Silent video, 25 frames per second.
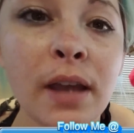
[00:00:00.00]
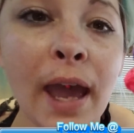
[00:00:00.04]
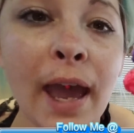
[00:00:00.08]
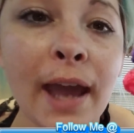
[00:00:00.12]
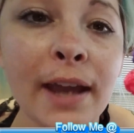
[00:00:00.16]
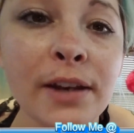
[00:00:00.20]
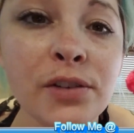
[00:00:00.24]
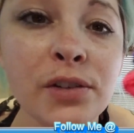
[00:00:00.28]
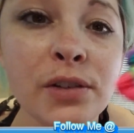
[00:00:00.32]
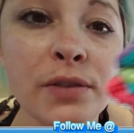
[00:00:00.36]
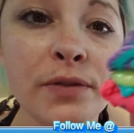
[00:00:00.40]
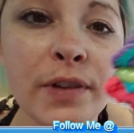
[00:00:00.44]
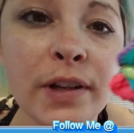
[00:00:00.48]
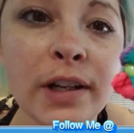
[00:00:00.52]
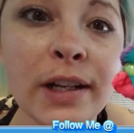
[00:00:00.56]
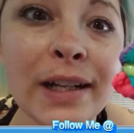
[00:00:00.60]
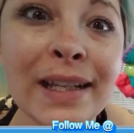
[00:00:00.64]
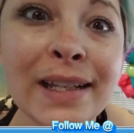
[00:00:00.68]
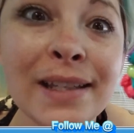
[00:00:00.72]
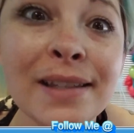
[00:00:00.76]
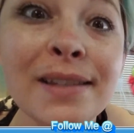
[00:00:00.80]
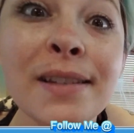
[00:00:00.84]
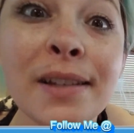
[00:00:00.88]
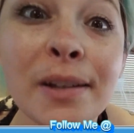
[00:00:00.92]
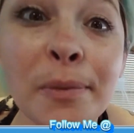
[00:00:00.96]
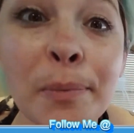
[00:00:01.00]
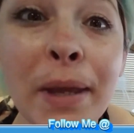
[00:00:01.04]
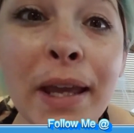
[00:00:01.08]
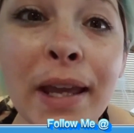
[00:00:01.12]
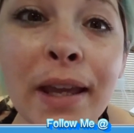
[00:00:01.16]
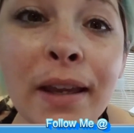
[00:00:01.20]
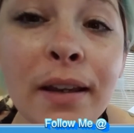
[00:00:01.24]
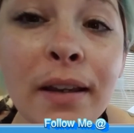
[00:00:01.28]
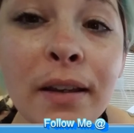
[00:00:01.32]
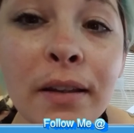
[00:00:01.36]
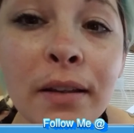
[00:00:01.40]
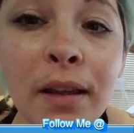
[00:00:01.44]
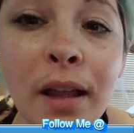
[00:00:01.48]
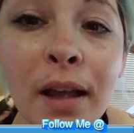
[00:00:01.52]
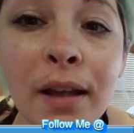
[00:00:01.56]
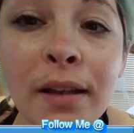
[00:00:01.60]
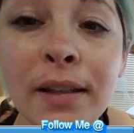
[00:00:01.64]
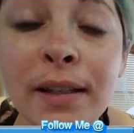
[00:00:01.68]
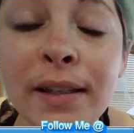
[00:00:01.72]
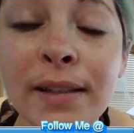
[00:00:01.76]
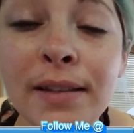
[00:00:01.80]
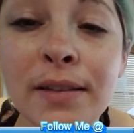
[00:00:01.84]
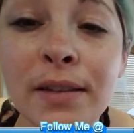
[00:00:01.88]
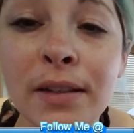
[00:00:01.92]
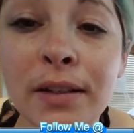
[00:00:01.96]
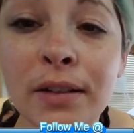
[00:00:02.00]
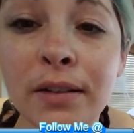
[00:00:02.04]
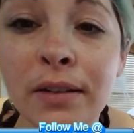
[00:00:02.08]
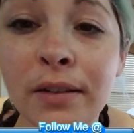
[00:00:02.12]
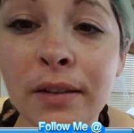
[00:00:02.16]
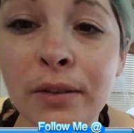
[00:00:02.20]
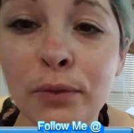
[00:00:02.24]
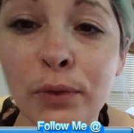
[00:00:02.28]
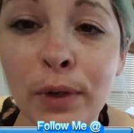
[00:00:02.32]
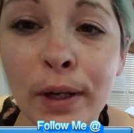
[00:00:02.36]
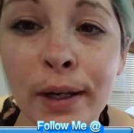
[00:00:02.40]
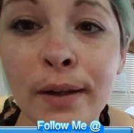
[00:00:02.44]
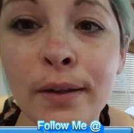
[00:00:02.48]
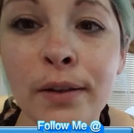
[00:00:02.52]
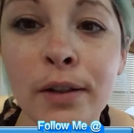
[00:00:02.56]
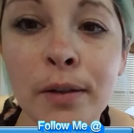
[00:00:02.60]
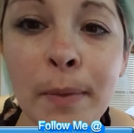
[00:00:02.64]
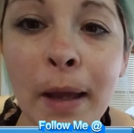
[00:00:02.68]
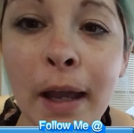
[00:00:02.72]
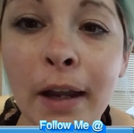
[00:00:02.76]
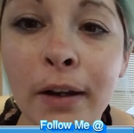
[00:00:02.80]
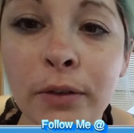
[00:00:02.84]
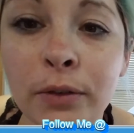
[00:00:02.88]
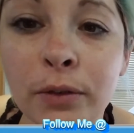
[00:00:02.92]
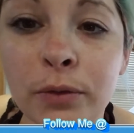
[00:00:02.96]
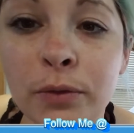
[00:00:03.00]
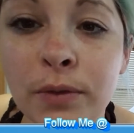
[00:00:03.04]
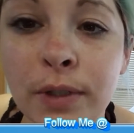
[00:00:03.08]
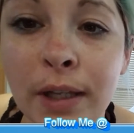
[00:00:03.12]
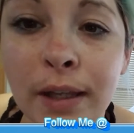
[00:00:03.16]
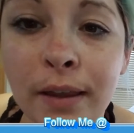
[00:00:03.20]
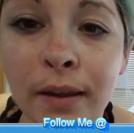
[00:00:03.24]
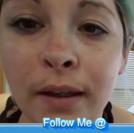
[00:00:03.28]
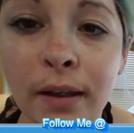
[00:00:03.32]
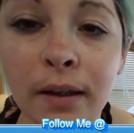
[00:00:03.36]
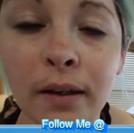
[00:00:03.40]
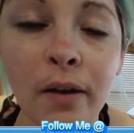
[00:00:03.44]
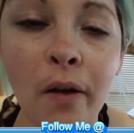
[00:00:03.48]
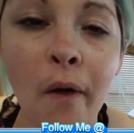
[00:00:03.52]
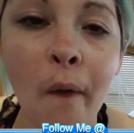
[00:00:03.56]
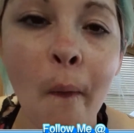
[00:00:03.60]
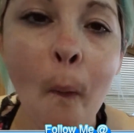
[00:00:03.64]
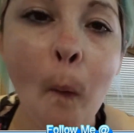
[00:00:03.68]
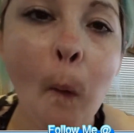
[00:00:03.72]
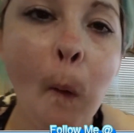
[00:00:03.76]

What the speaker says: Actually very easy to make. A lot easier than regular macaroons, I think.